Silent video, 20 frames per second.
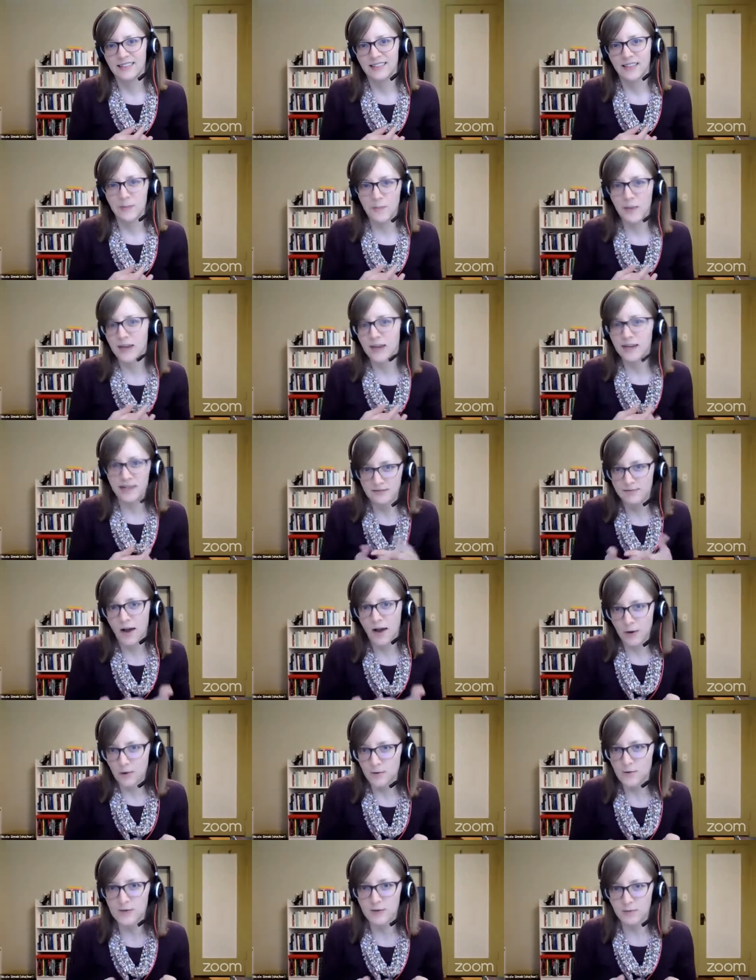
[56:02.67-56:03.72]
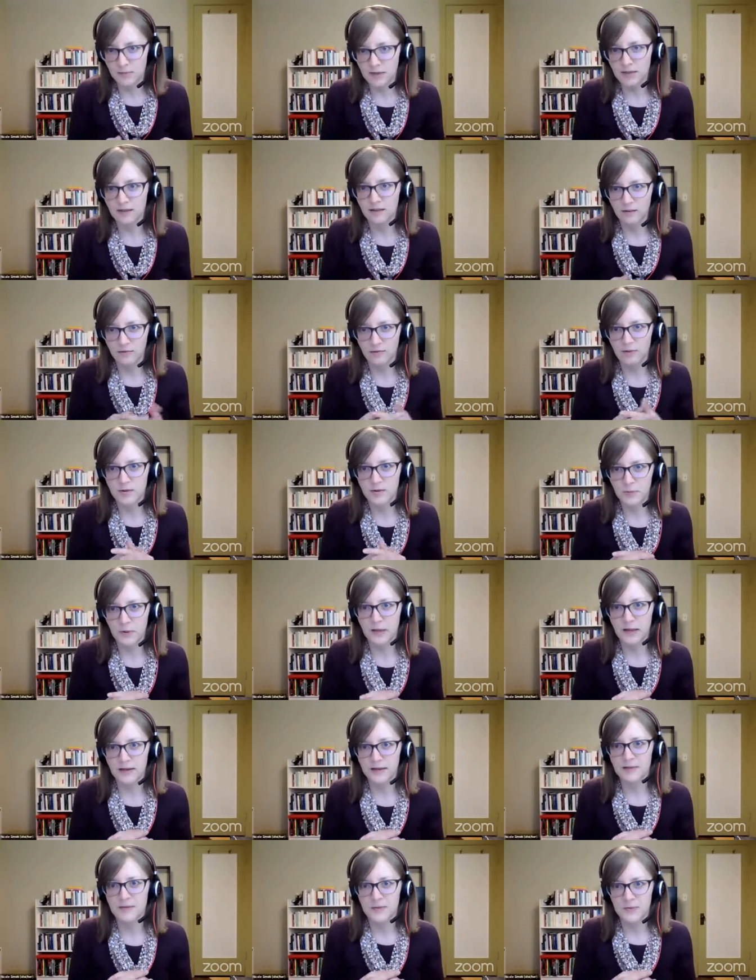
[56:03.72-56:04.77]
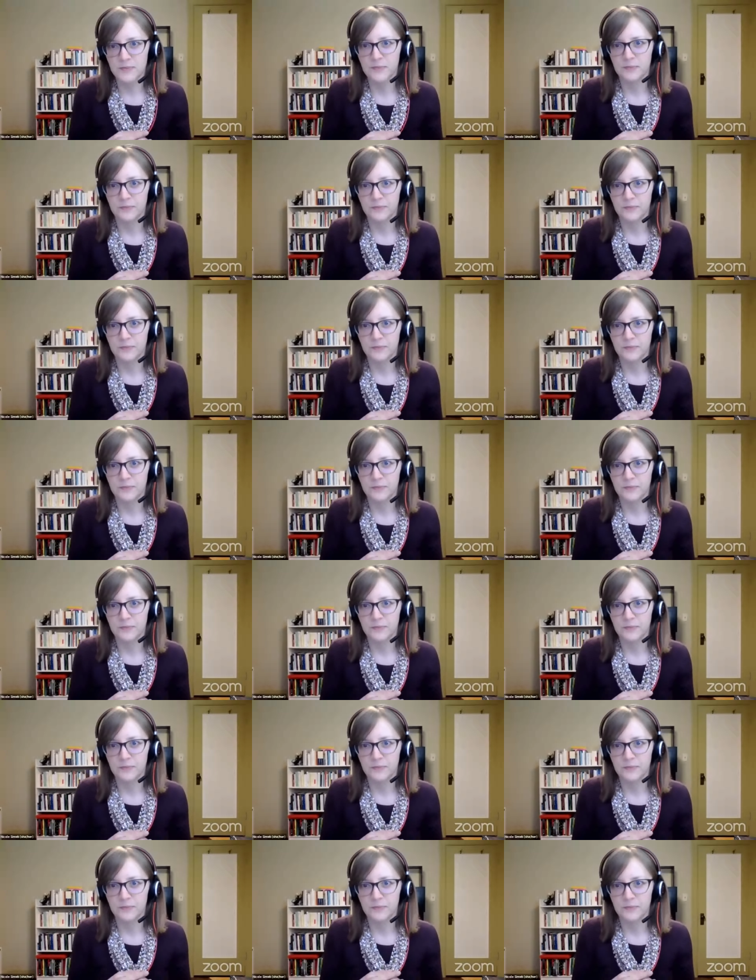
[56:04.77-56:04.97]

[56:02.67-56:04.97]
that made us value something in the first place.